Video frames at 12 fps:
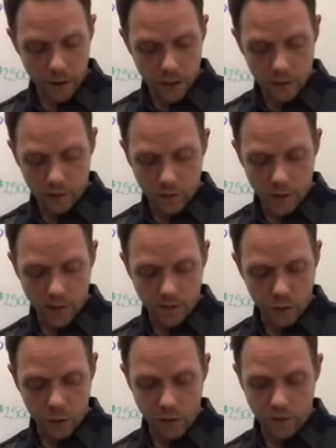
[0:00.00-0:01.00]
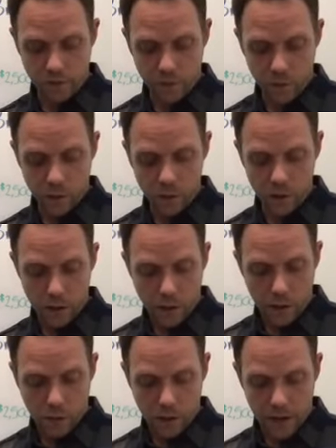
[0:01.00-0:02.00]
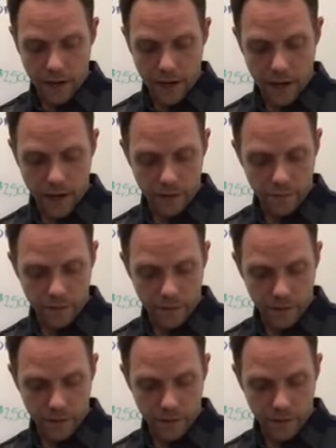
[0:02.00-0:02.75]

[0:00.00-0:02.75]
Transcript: So if we have 24, we're going to have